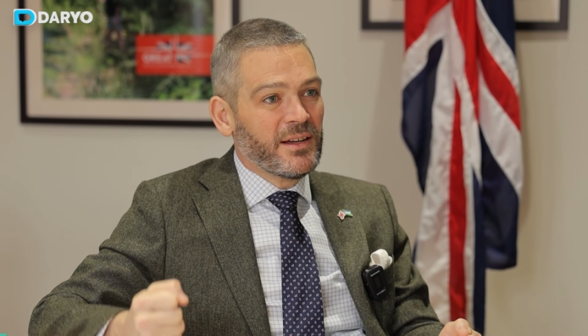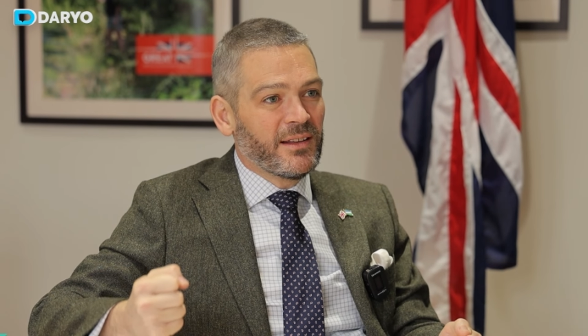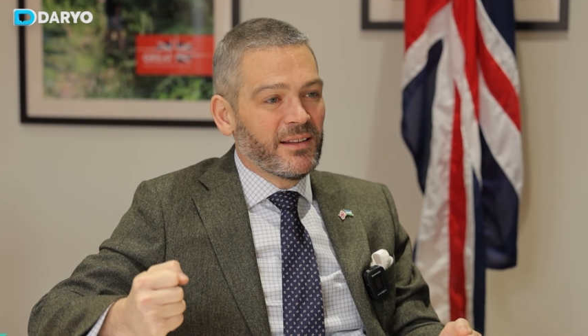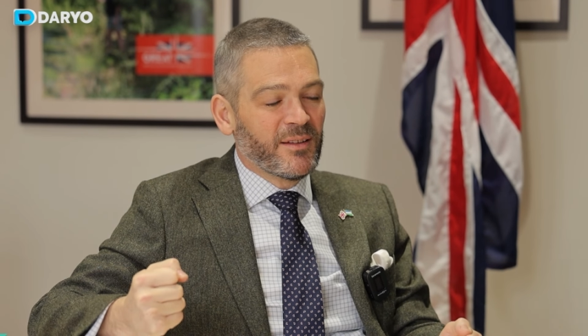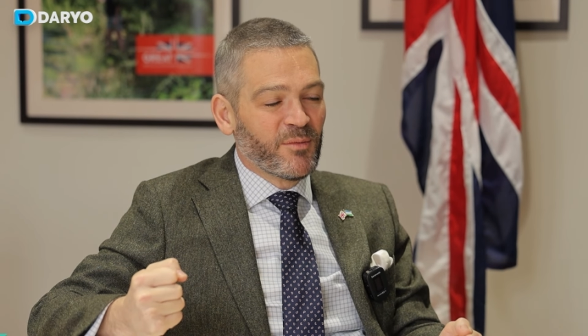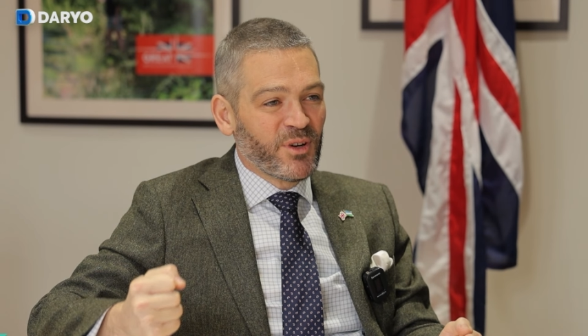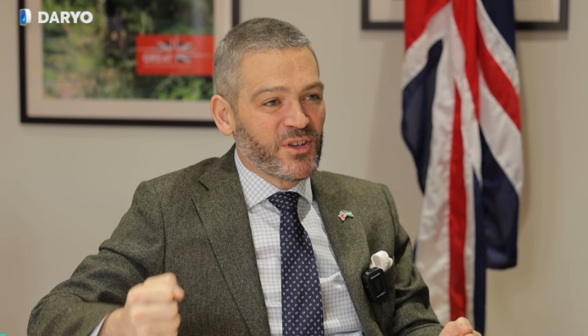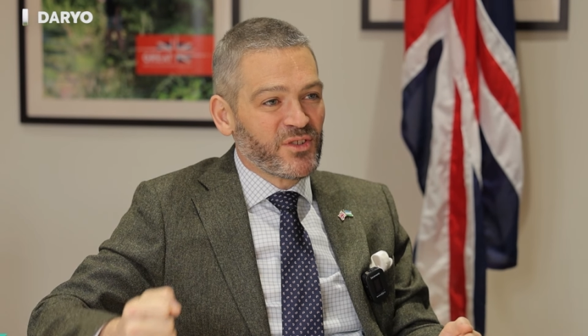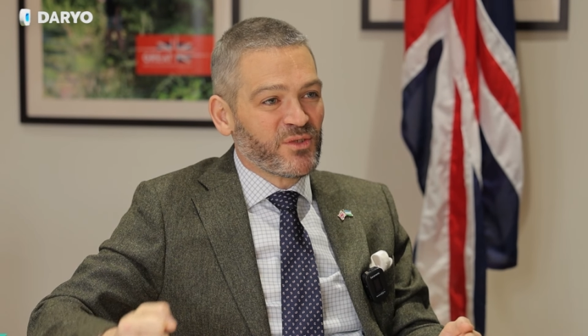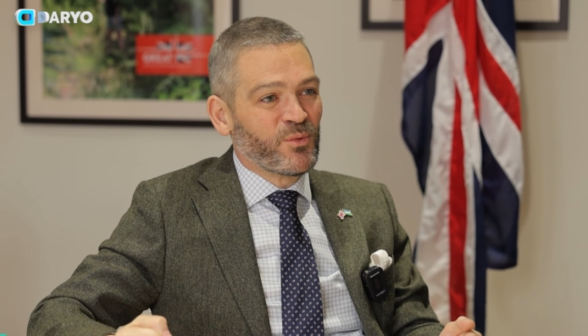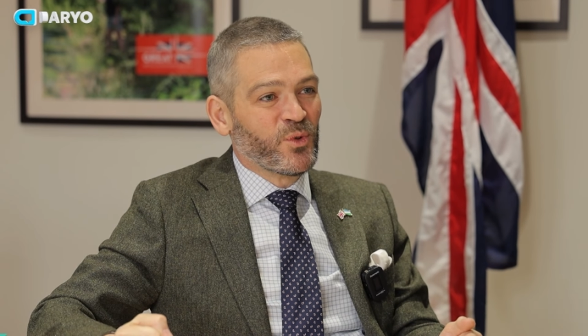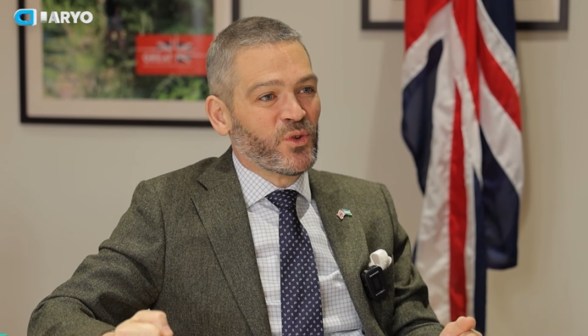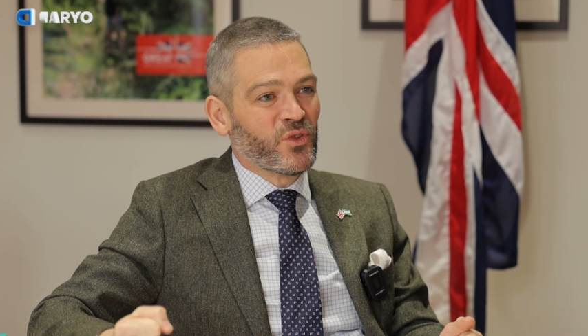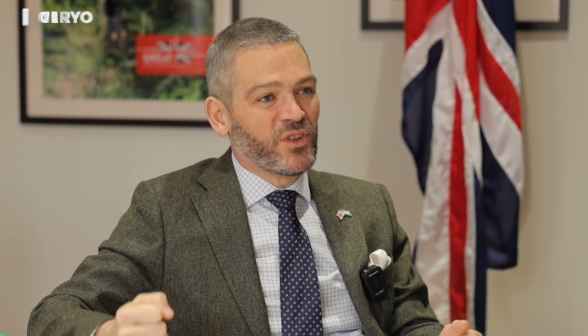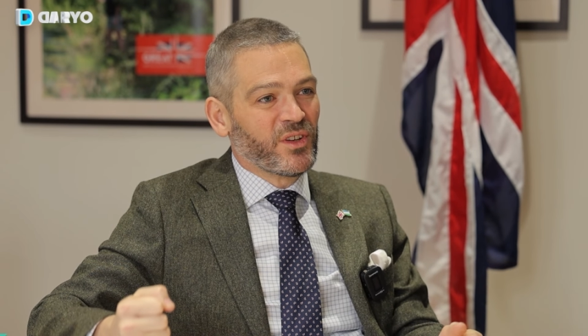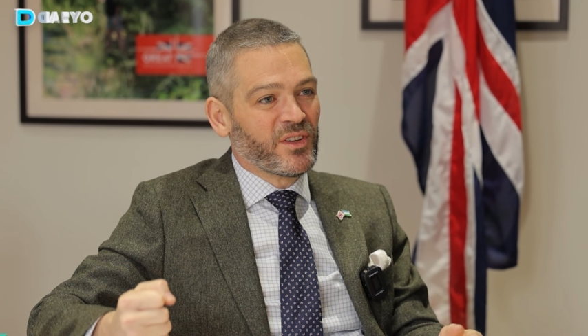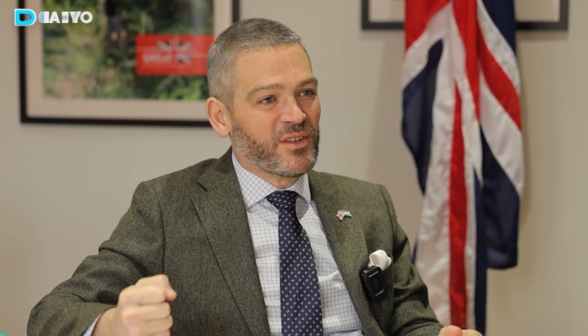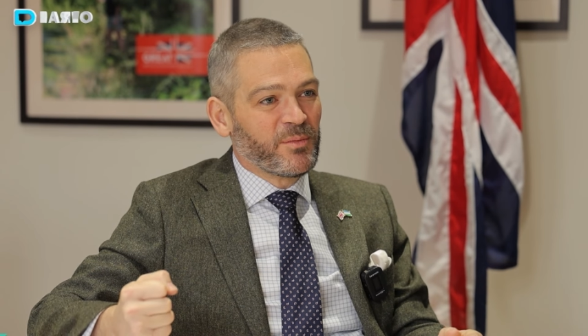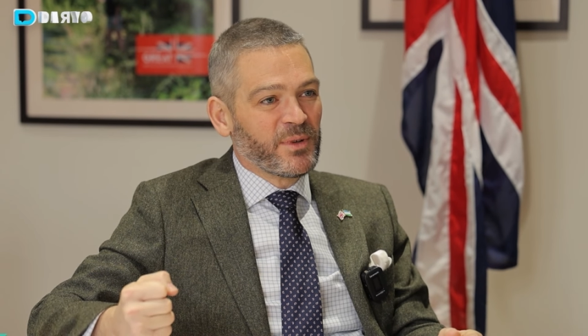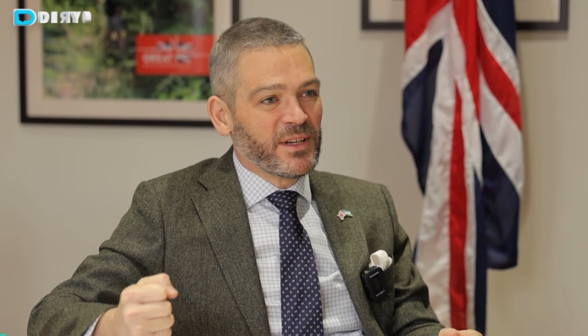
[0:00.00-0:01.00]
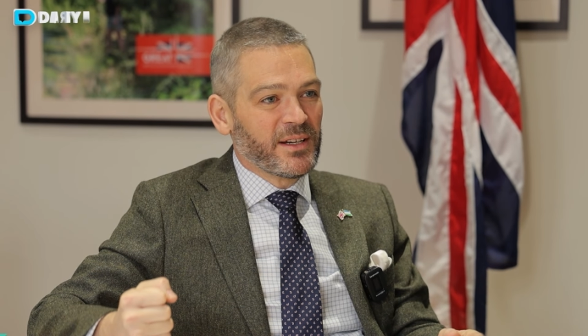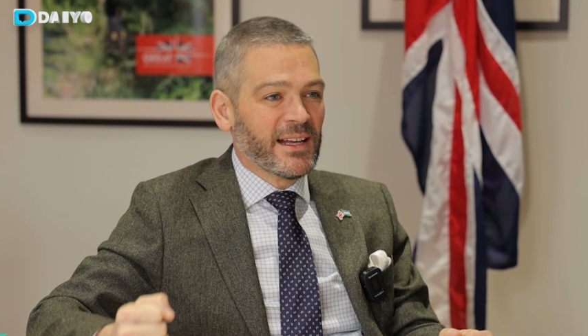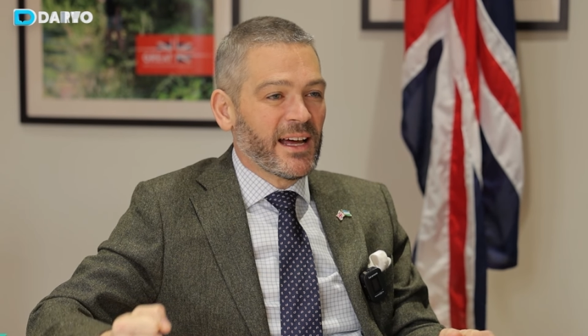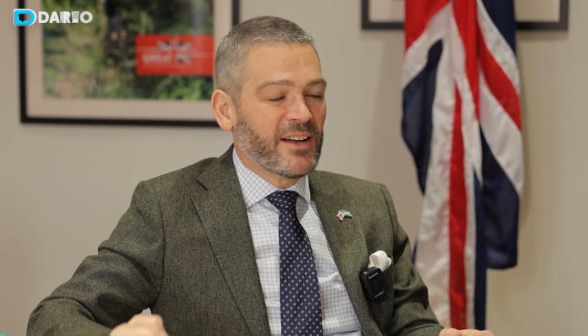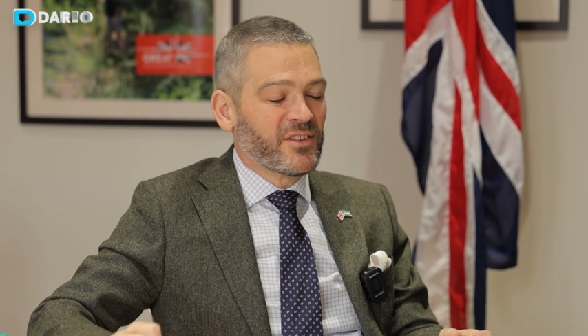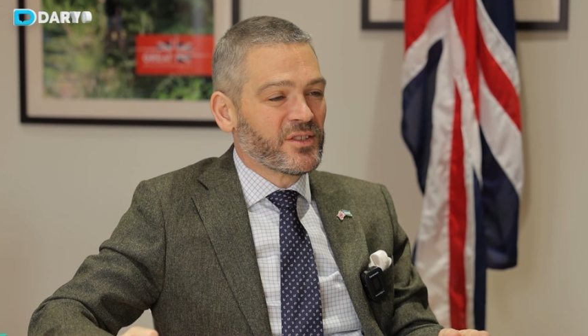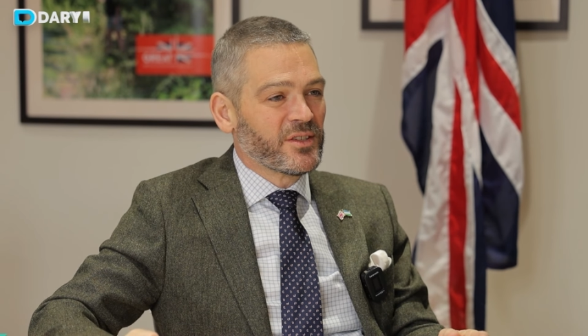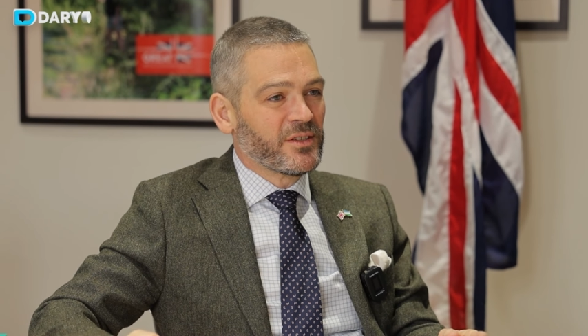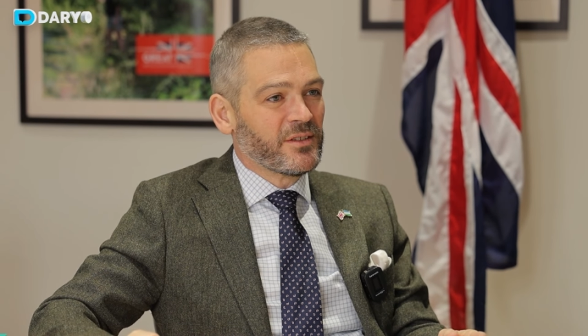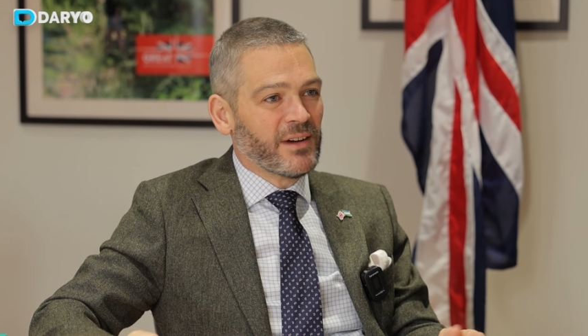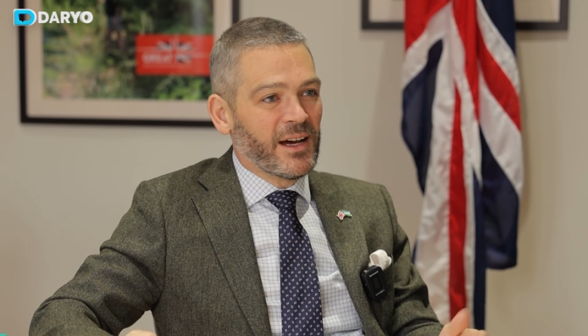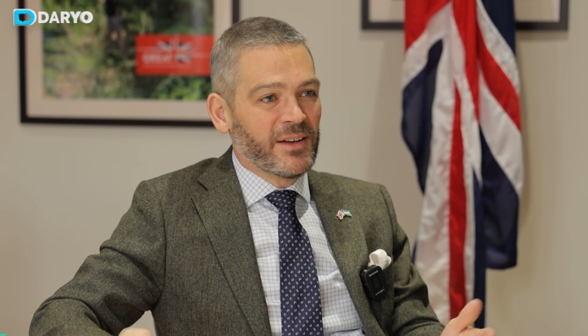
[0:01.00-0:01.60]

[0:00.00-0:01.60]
The President wants it to be down to